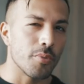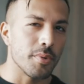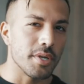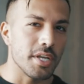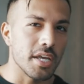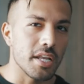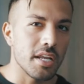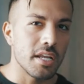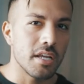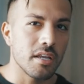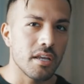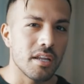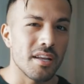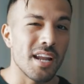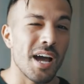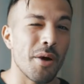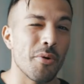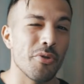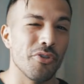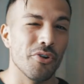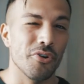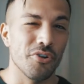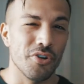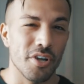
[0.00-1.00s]
at the beginning,
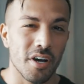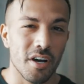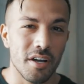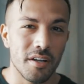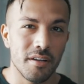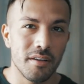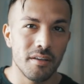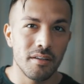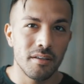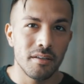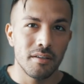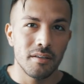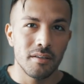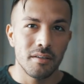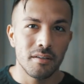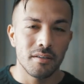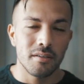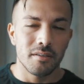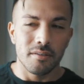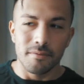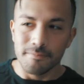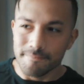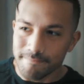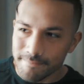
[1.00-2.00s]
not when they're done.
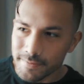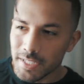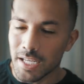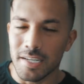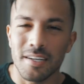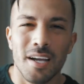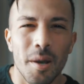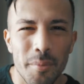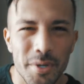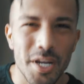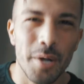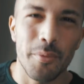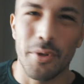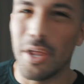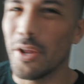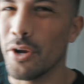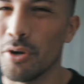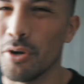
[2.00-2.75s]
Comment down below,